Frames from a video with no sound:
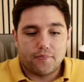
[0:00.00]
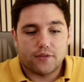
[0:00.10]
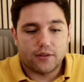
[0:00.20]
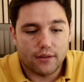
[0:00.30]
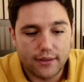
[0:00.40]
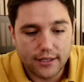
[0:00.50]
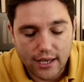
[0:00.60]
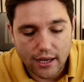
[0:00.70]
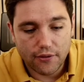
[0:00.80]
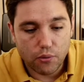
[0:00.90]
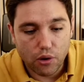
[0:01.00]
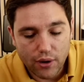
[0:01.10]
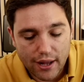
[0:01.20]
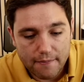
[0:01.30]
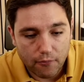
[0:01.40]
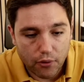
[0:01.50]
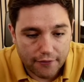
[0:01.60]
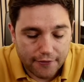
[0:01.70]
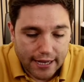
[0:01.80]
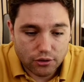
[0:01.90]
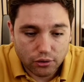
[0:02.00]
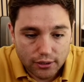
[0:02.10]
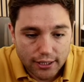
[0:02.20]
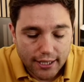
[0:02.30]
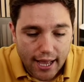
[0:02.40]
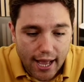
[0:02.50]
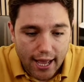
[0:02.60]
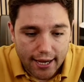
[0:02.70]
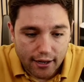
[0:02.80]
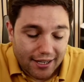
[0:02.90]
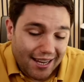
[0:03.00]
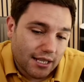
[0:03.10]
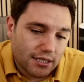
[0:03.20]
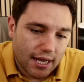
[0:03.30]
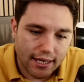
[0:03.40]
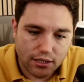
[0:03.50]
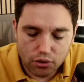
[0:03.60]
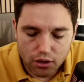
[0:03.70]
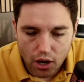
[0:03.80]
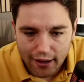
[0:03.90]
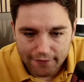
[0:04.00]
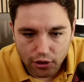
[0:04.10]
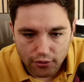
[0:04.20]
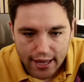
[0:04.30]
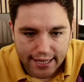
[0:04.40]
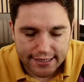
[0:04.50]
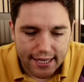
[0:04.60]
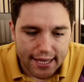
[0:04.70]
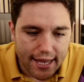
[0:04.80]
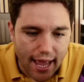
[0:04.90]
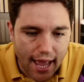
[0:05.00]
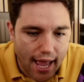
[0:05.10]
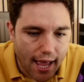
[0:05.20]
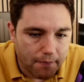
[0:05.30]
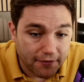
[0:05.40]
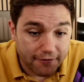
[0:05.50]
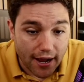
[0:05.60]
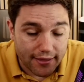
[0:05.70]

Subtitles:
the side of the board where I've castle, and in hindsight I should not have done that. In fact, that